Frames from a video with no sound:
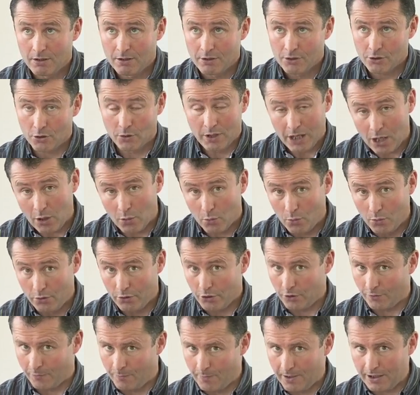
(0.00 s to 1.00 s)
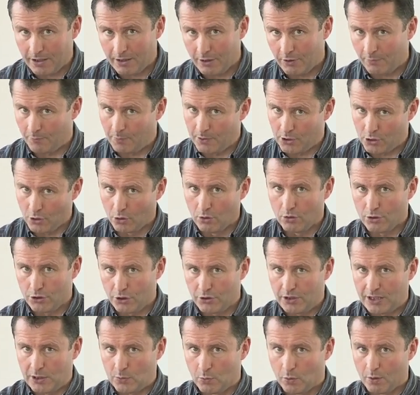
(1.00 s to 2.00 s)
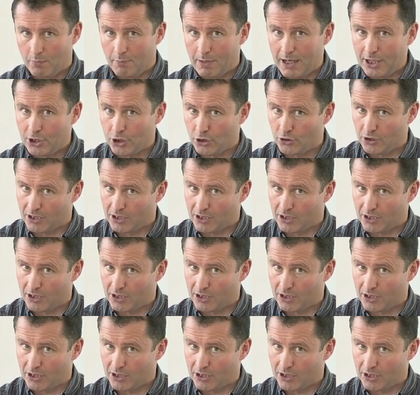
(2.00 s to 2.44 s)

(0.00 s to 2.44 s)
So now you've been told you need 1 batch,